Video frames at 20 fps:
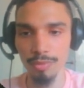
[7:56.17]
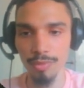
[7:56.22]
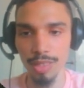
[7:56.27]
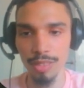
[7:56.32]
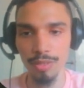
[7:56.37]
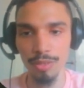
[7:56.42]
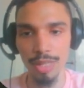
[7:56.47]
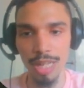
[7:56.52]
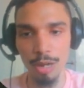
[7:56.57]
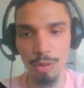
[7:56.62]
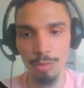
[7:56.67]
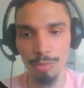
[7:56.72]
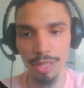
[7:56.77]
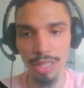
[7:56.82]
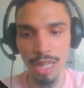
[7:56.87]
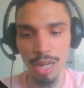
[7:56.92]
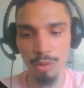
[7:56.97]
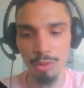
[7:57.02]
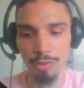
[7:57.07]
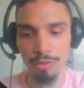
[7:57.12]
So that would be
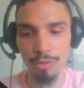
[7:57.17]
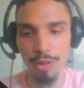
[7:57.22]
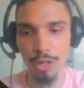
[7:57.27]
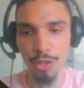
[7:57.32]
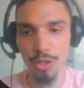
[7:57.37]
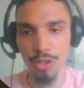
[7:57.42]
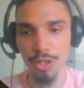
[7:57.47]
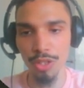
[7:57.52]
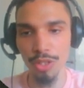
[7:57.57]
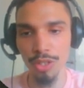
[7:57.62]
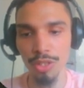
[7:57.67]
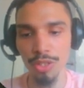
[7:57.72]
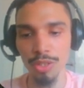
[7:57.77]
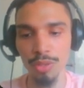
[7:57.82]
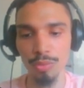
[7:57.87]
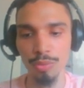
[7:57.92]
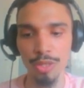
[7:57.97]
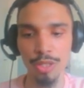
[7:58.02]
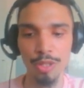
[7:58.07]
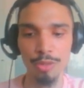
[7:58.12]
our
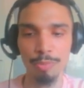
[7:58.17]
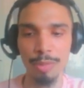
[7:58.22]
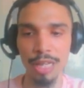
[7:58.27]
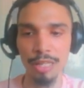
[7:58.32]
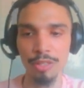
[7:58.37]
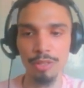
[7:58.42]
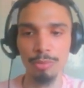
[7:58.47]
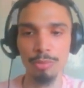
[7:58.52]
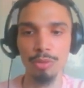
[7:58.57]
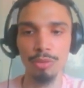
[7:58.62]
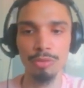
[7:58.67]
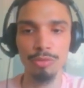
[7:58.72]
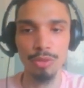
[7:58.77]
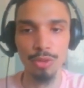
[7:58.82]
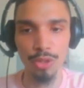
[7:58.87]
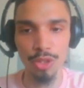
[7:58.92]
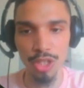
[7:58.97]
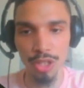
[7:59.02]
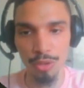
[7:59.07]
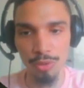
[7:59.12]
function responsible for
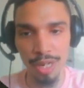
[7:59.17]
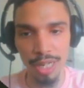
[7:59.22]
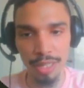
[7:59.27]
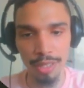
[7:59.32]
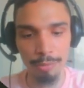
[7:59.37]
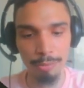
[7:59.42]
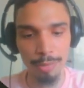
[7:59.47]
generating